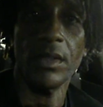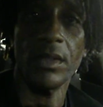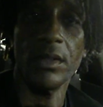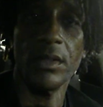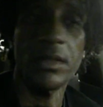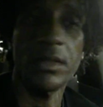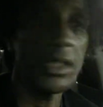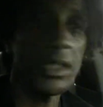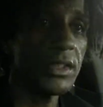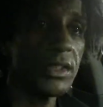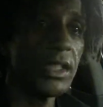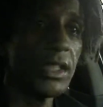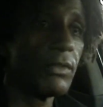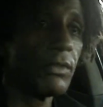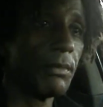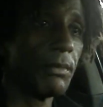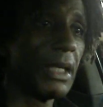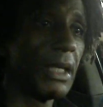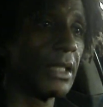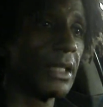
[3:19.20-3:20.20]
Doesn't even
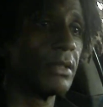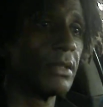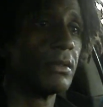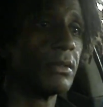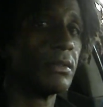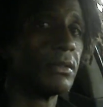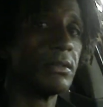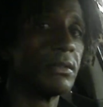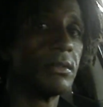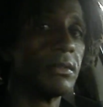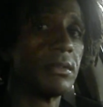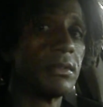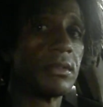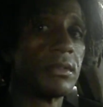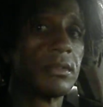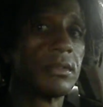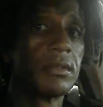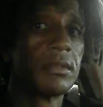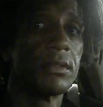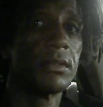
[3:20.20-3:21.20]
matter.
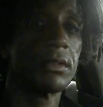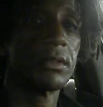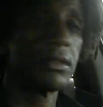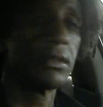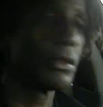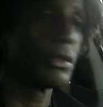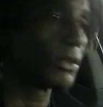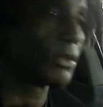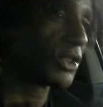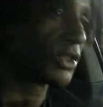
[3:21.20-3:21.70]
You're gonna